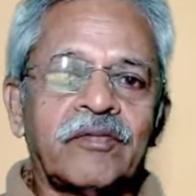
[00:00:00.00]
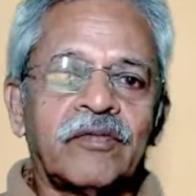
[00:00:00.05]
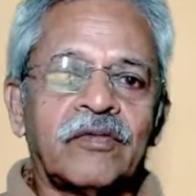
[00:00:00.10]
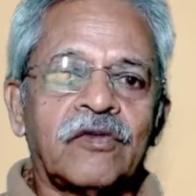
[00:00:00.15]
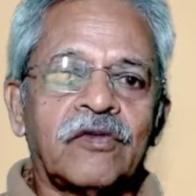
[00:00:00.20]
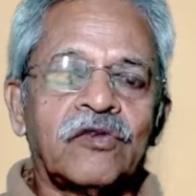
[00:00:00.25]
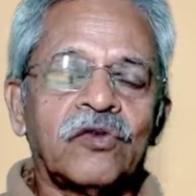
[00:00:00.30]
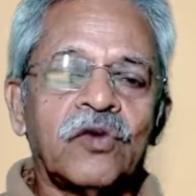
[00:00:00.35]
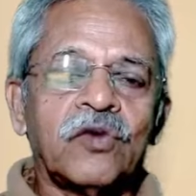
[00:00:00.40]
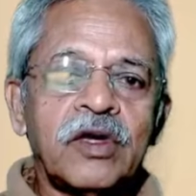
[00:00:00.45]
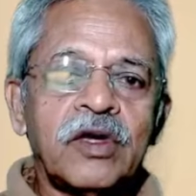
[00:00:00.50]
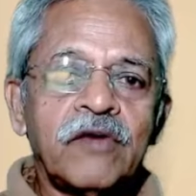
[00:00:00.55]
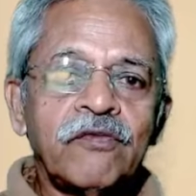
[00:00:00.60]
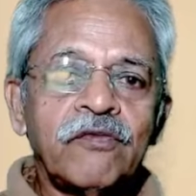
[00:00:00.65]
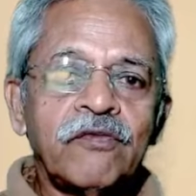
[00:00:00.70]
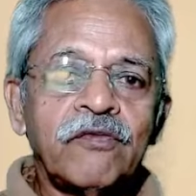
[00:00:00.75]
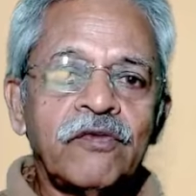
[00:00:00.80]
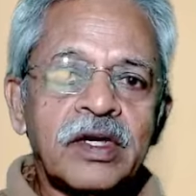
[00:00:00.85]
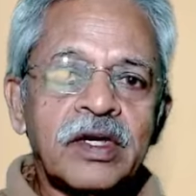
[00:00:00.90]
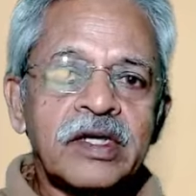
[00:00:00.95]
So
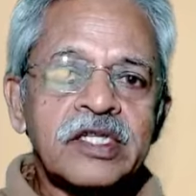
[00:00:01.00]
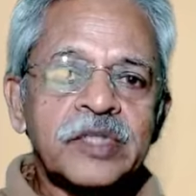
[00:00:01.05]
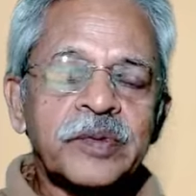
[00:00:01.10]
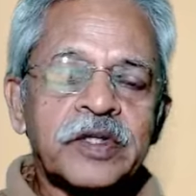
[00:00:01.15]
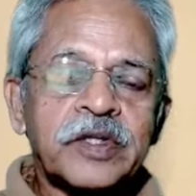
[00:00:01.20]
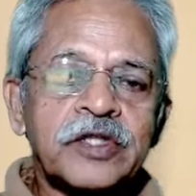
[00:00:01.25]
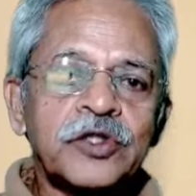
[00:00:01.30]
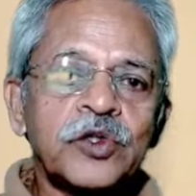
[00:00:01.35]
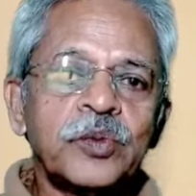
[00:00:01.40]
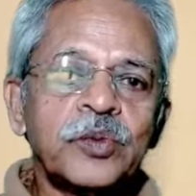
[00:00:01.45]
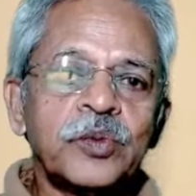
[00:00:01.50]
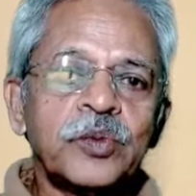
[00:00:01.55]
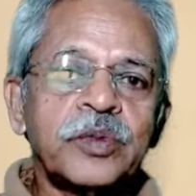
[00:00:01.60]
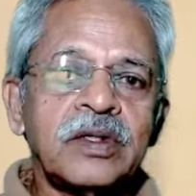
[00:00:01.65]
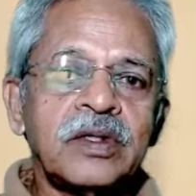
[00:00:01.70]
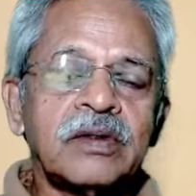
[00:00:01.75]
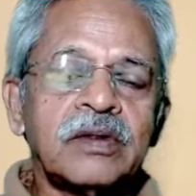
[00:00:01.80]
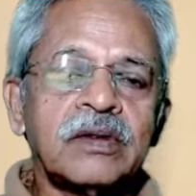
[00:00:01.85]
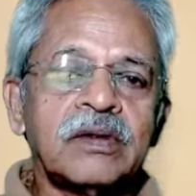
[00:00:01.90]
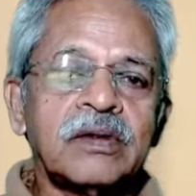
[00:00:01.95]
every aspect should be
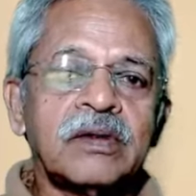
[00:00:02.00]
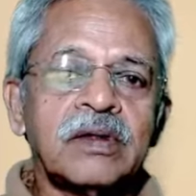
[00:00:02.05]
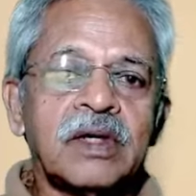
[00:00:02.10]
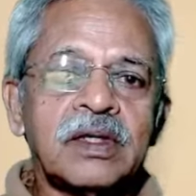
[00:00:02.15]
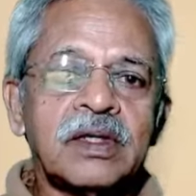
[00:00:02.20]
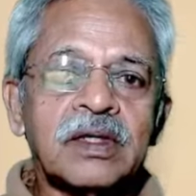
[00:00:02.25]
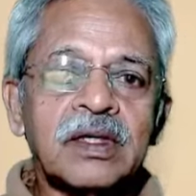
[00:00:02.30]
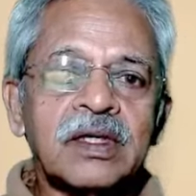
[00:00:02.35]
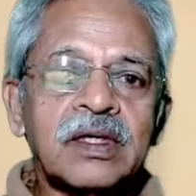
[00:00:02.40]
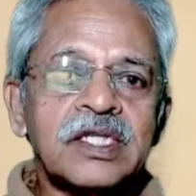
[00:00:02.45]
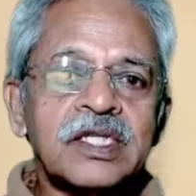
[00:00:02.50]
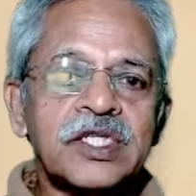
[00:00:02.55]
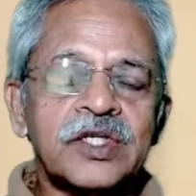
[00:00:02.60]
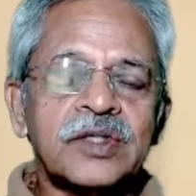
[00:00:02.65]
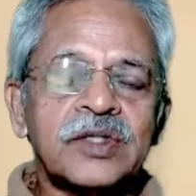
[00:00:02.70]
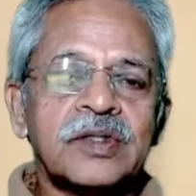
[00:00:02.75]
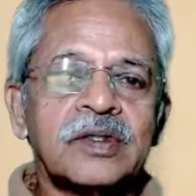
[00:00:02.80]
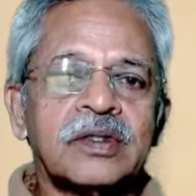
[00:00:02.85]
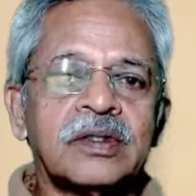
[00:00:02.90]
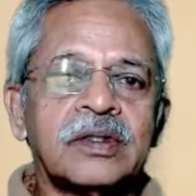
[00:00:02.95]
analyzed
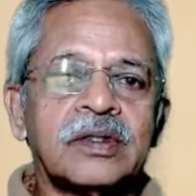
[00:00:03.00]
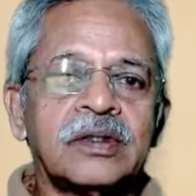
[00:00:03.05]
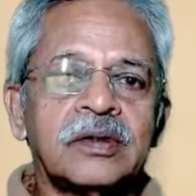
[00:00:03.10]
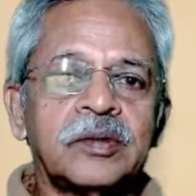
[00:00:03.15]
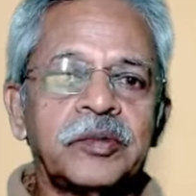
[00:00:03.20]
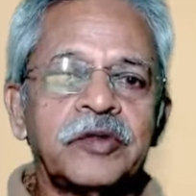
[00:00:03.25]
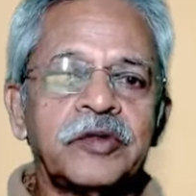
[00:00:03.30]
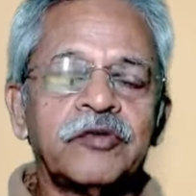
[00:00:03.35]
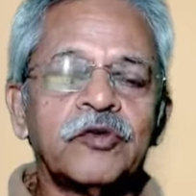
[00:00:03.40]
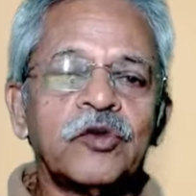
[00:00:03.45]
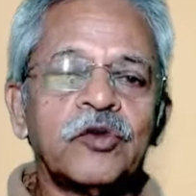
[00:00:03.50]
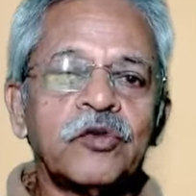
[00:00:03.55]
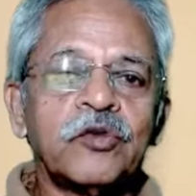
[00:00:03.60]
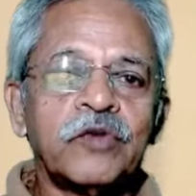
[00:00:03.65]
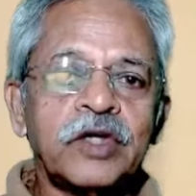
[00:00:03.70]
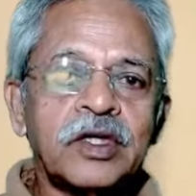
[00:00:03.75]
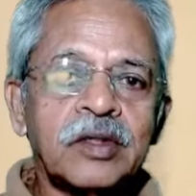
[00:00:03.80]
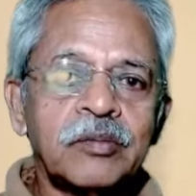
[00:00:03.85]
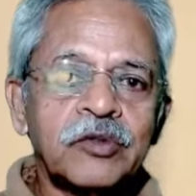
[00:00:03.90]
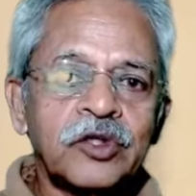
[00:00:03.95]
before we
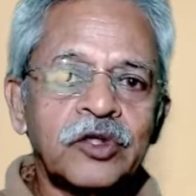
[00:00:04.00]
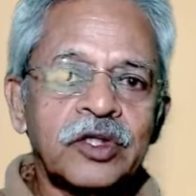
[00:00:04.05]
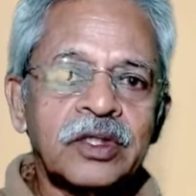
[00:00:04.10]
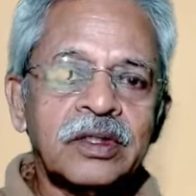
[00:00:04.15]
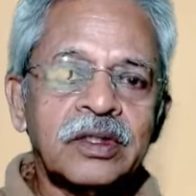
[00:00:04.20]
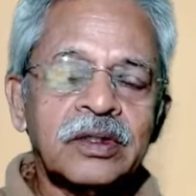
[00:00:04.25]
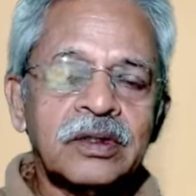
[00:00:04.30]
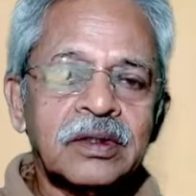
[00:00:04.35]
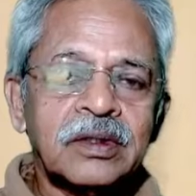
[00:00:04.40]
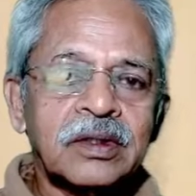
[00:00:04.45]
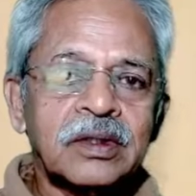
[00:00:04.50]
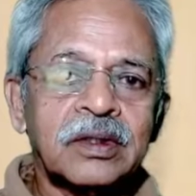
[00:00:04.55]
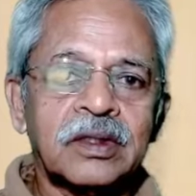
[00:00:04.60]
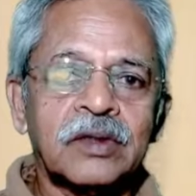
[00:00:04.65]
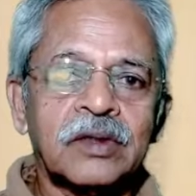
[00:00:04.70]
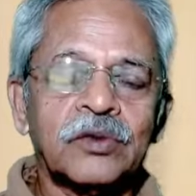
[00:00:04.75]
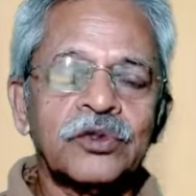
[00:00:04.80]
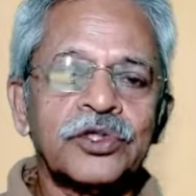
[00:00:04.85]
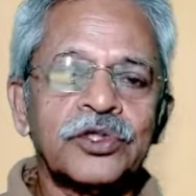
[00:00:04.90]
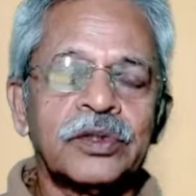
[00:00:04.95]
come to a
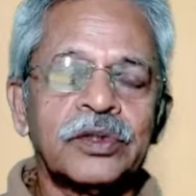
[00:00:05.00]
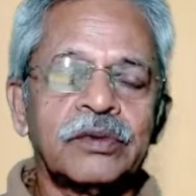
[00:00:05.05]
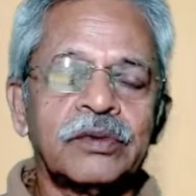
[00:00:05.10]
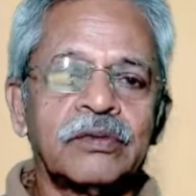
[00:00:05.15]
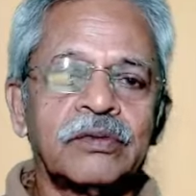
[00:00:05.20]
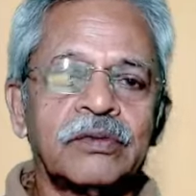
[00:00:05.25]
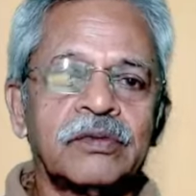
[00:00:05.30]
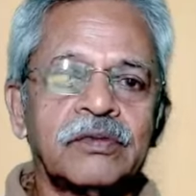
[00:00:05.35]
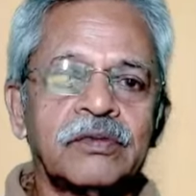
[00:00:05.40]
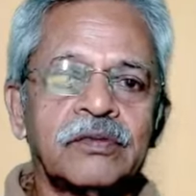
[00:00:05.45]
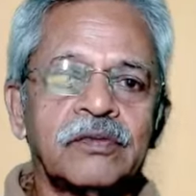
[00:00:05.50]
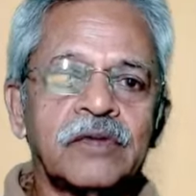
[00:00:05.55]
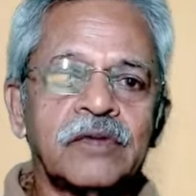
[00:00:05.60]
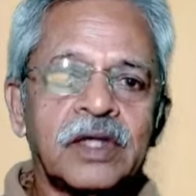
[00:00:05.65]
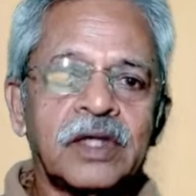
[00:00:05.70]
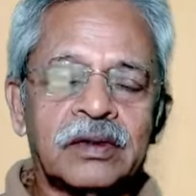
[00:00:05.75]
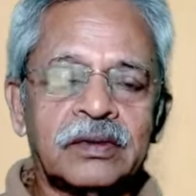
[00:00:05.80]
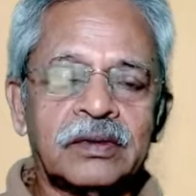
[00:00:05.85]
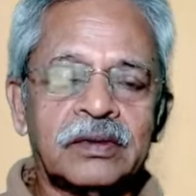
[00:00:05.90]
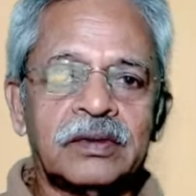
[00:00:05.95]
conclusion. One.
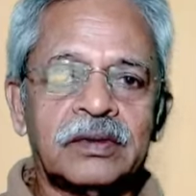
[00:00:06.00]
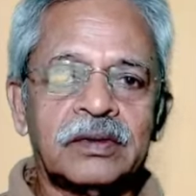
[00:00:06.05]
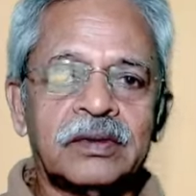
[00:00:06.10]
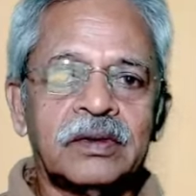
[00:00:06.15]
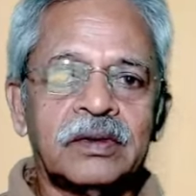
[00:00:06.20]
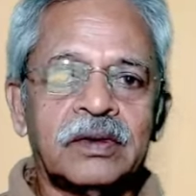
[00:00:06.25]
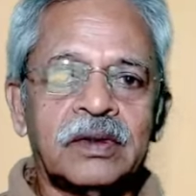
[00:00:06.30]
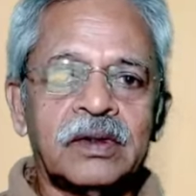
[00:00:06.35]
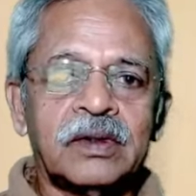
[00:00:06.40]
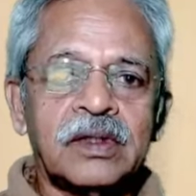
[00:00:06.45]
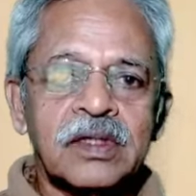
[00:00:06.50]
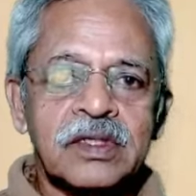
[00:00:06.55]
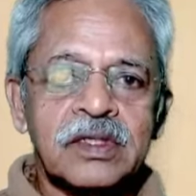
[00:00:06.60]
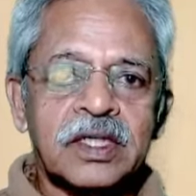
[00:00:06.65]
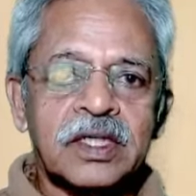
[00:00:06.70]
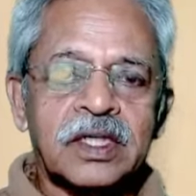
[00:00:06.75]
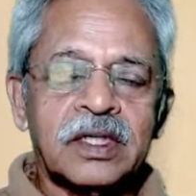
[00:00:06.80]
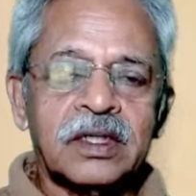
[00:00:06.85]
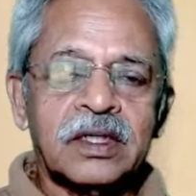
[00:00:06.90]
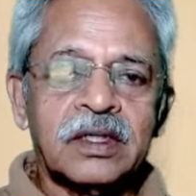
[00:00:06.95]

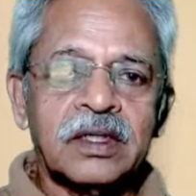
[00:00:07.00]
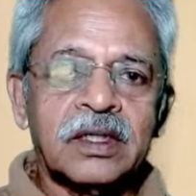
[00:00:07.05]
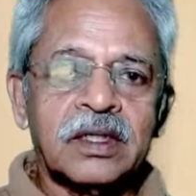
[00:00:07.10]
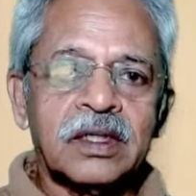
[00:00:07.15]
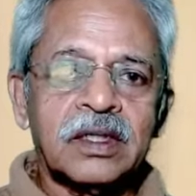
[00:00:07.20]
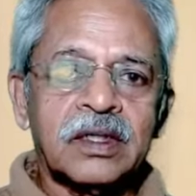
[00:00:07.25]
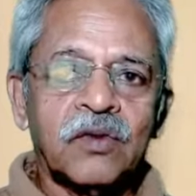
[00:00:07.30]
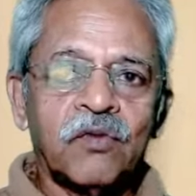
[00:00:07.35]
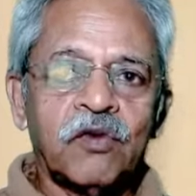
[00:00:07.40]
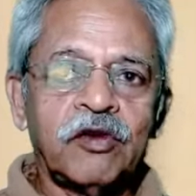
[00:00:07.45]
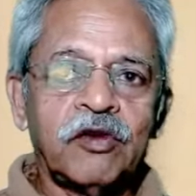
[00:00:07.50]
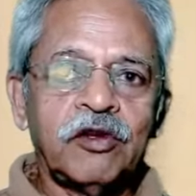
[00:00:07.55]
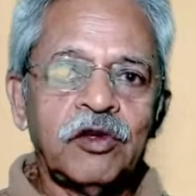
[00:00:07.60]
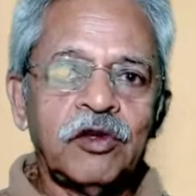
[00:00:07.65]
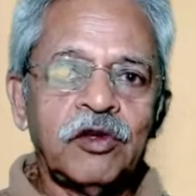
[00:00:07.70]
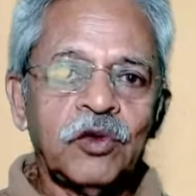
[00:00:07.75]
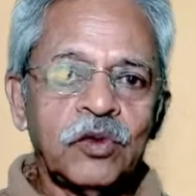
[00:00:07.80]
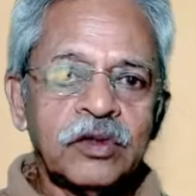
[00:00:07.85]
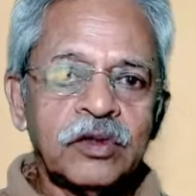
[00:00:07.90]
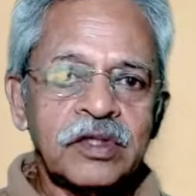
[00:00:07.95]
Second thing, when you
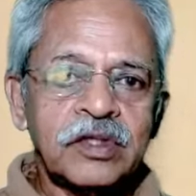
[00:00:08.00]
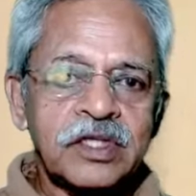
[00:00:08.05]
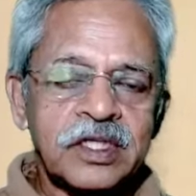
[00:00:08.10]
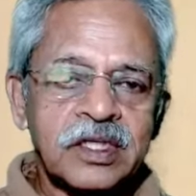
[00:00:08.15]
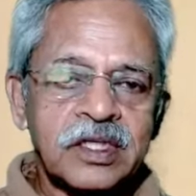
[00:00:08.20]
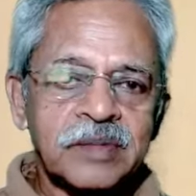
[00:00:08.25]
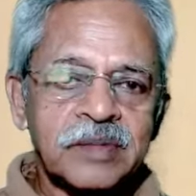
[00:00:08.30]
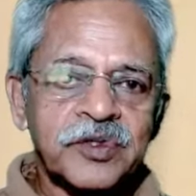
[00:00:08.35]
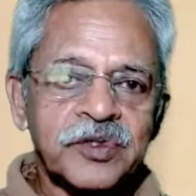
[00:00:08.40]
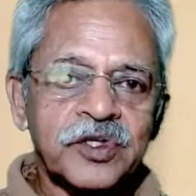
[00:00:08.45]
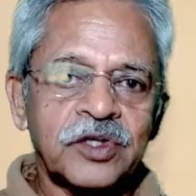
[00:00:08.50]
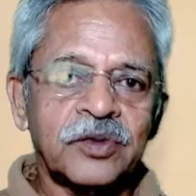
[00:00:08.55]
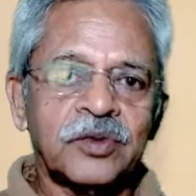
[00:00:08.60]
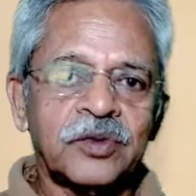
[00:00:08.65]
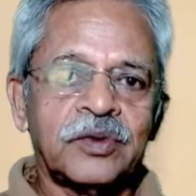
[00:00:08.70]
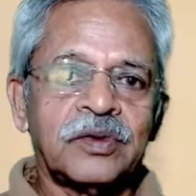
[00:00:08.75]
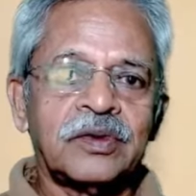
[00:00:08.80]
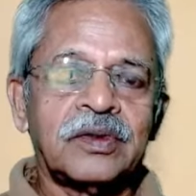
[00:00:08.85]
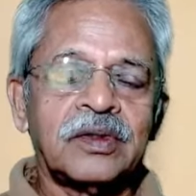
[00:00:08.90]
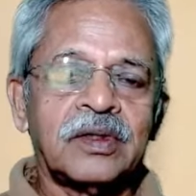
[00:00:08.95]
know these steps,
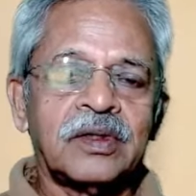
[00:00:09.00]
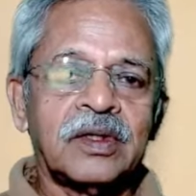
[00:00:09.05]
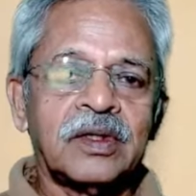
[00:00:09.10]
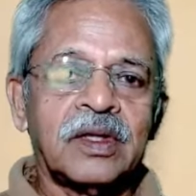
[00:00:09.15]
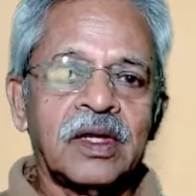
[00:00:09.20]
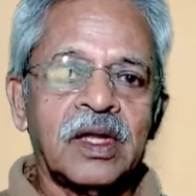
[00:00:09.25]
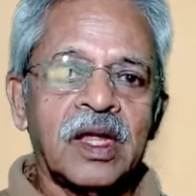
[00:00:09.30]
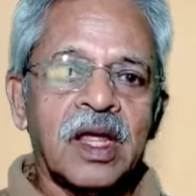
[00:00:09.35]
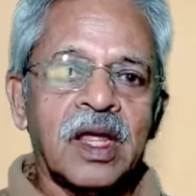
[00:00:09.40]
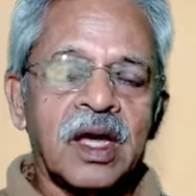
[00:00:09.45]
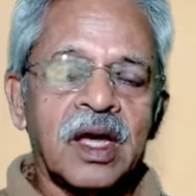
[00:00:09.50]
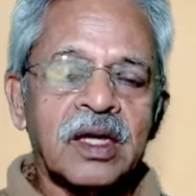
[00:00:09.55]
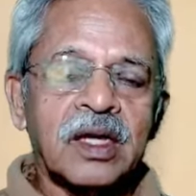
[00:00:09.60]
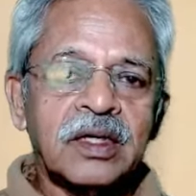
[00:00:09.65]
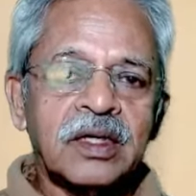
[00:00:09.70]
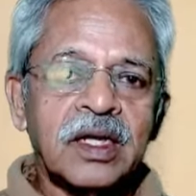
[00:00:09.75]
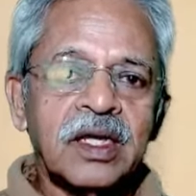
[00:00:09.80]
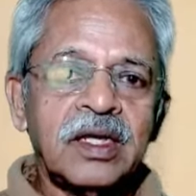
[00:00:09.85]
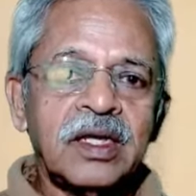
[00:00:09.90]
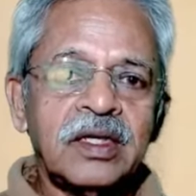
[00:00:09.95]
at
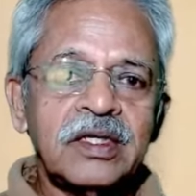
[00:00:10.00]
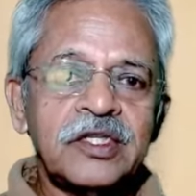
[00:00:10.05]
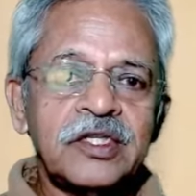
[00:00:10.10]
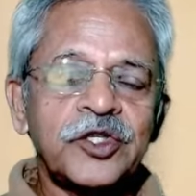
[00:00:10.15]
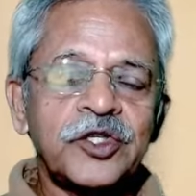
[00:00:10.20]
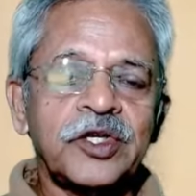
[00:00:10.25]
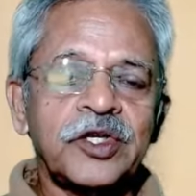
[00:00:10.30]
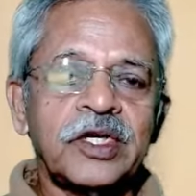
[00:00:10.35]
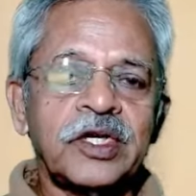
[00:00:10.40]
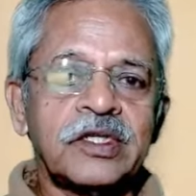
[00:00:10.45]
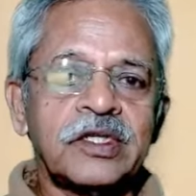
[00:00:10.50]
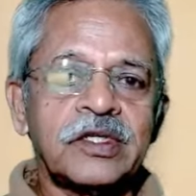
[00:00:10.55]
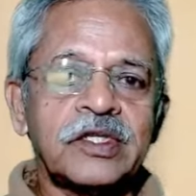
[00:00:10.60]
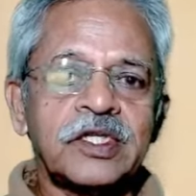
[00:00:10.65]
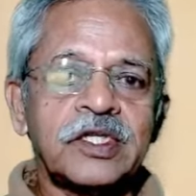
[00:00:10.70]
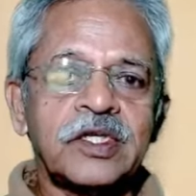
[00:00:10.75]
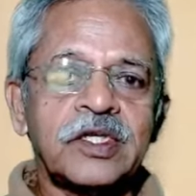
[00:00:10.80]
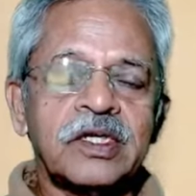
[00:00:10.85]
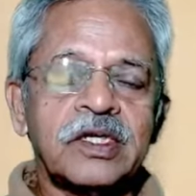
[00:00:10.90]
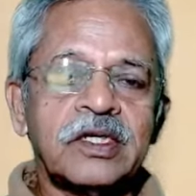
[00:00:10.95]
any stage,
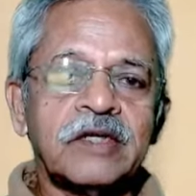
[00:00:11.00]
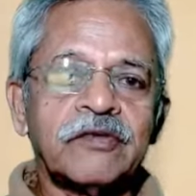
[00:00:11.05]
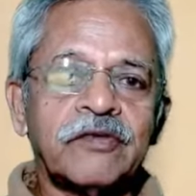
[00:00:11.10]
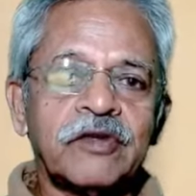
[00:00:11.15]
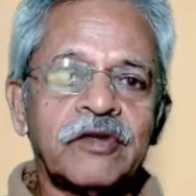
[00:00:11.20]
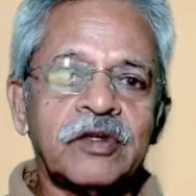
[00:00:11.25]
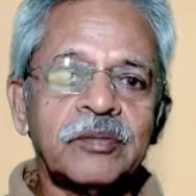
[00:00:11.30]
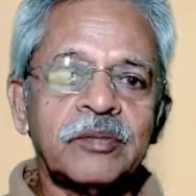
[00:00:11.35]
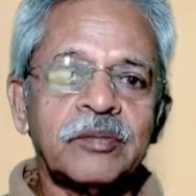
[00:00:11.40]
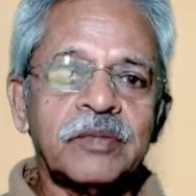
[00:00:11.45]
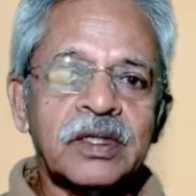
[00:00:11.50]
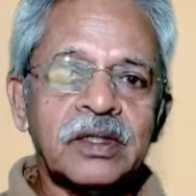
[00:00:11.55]
starting from